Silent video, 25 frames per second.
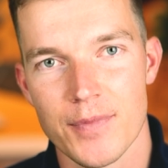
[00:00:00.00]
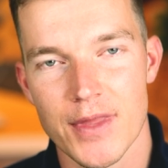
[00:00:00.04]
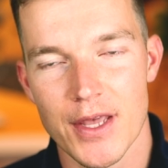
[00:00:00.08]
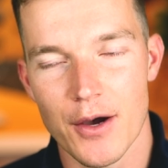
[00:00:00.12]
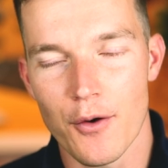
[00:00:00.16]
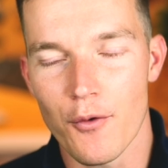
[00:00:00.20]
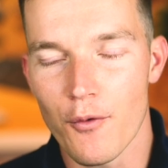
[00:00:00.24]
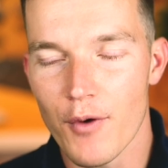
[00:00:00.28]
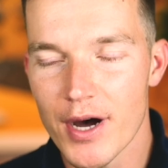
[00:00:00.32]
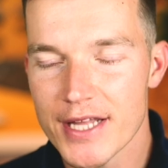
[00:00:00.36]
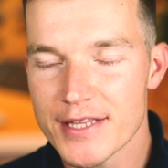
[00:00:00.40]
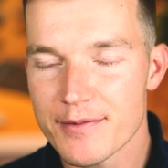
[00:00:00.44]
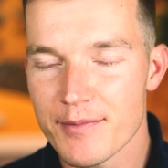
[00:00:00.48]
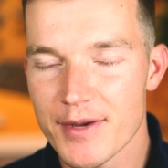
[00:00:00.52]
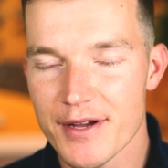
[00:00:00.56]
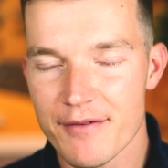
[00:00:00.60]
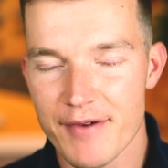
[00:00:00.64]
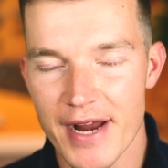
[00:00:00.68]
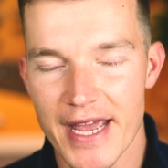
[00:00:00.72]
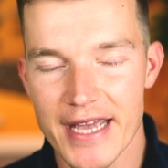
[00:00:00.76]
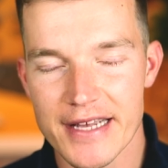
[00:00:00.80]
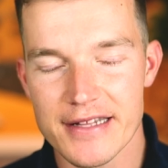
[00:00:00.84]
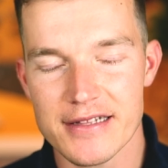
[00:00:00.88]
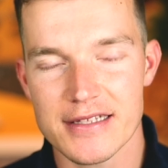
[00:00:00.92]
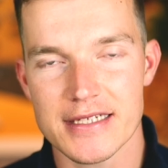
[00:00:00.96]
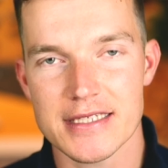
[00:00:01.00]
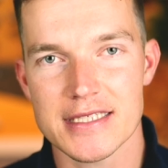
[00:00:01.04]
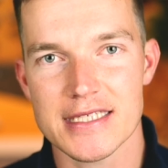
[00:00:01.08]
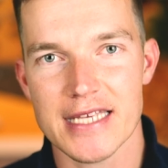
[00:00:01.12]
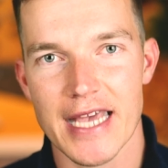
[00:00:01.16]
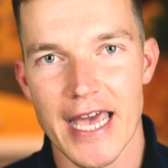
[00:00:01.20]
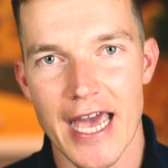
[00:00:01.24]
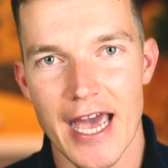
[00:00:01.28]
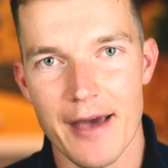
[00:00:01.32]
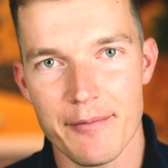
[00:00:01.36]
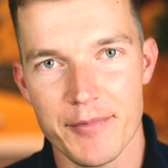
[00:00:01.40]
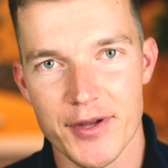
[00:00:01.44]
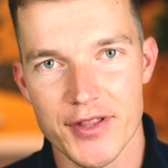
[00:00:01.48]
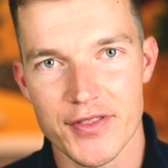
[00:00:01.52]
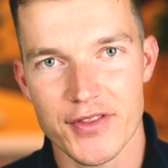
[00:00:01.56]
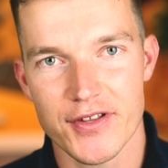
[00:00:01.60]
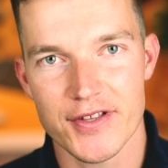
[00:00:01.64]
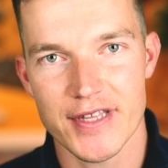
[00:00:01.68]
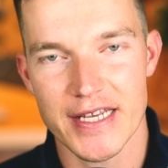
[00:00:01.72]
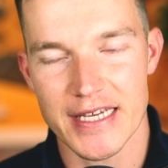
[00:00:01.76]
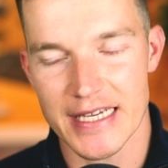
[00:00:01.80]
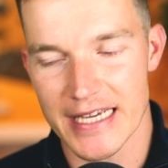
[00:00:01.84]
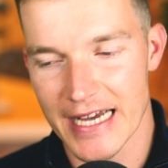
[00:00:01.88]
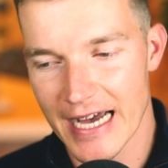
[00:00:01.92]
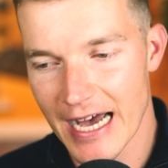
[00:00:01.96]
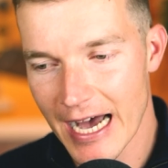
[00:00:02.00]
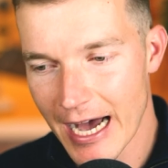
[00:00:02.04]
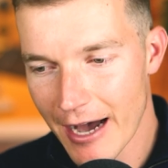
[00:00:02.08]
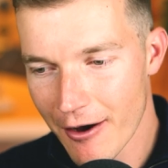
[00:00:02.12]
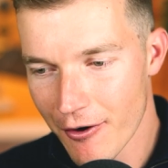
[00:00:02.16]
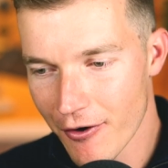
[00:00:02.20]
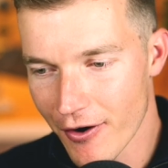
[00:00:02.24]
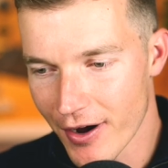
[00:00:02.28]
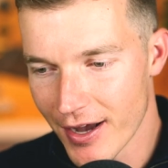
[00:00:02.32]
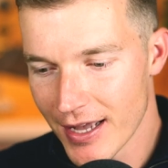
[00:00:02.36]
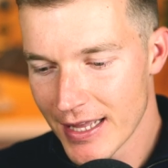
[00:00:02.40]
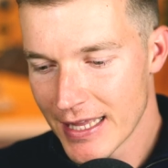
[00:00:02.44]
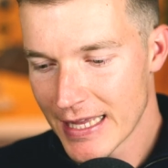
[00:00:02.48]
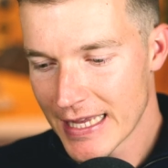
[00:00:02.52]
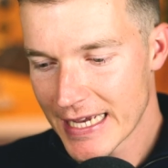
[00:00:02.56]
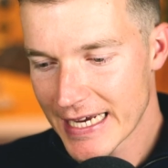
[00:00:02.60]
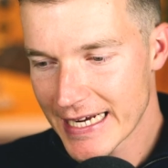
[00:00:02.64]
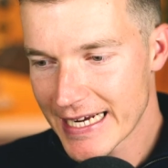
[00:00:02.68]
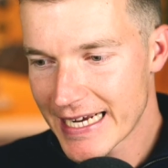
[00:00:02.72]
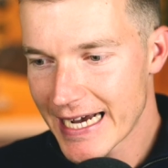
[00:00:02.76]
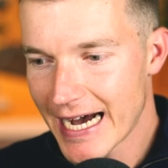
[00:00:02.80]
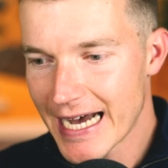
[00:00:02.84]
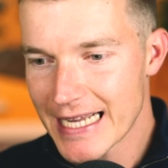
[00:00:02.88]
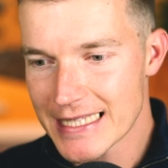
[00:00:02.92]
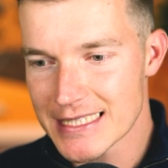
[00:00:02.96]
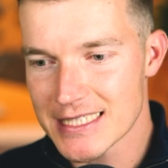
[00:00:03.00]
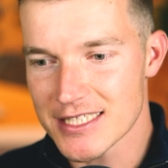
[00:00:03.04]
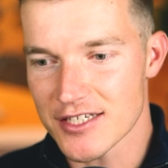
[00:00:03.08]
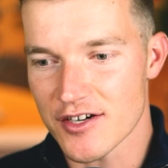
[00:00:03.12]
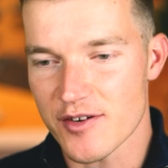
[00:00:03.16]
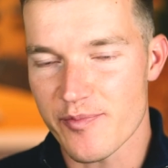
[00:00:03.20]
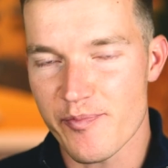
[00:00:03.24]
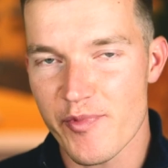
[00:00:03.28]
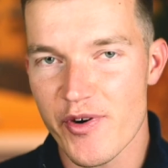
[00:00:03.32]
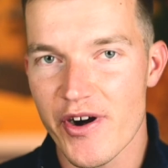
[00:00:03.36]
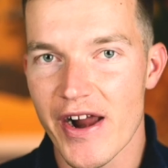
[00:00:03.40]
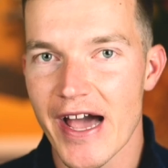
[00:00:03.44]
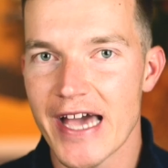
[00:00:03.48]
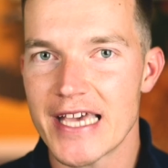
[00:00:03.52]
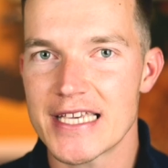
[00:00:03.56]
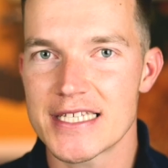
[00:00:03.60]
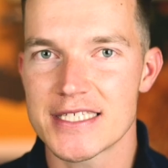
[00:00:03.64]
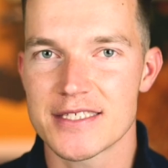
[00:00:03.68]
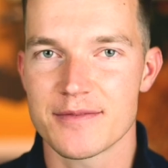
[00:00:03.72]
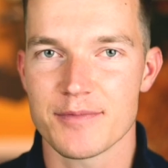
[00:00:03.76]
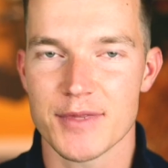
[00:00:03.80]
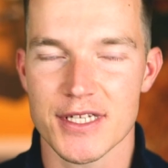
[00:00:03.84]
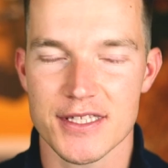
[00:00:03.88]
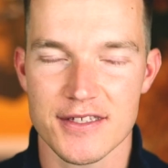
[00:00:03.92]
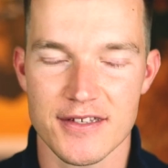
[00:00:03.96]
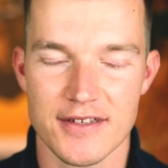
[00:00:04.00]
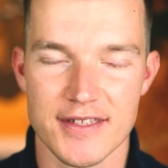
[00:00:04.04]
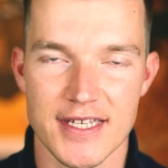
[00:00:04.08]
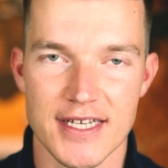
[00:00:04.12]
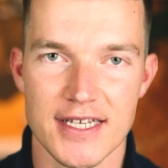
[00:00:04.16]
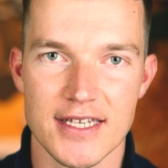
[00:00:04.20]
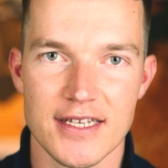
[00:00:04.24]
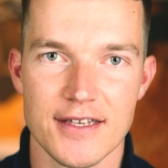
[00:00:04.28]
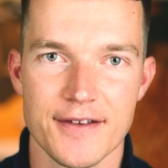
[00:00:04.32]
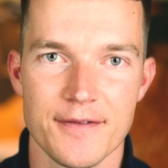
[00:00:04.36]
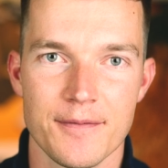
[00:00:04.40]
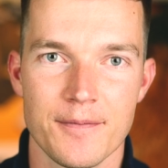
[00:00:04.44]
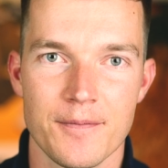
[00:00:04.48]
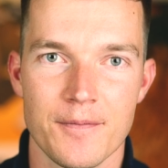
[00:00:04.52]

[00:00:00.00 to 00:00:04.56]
What miraculous happened today? How God surprised me today?